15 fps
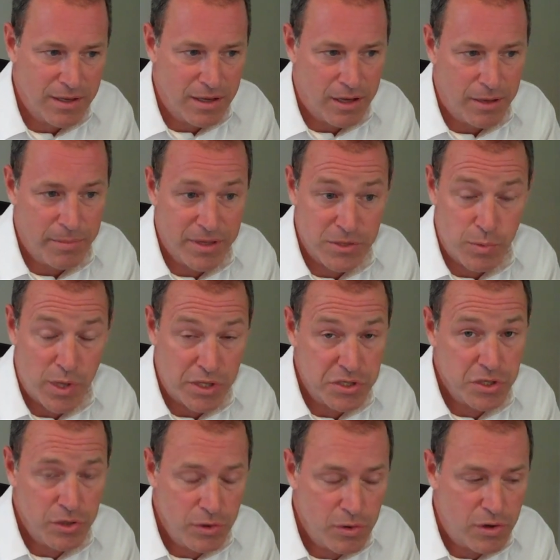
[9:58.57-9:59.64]
as well as
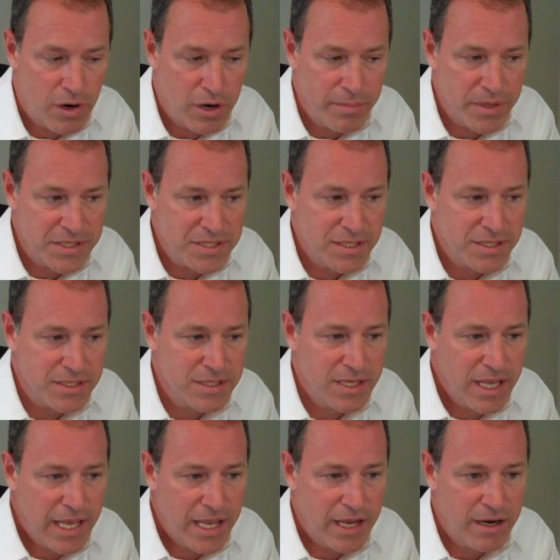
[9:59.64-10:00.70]
a new car business,
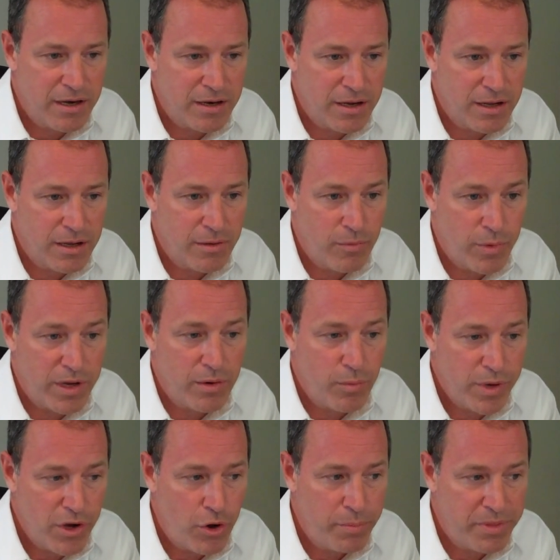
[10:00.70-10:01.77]
and
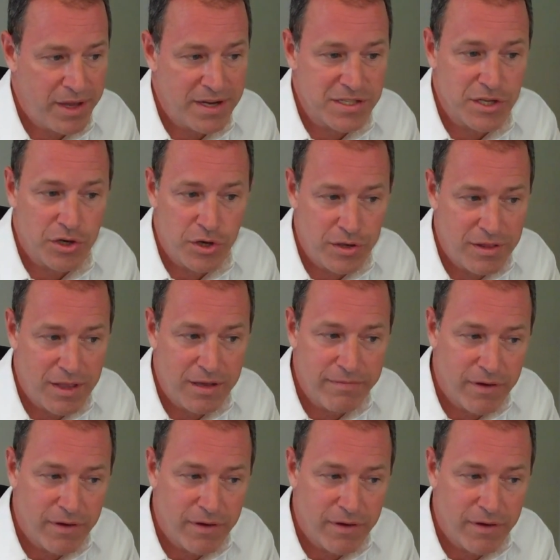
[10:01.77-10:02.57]
we hope that it's a good thing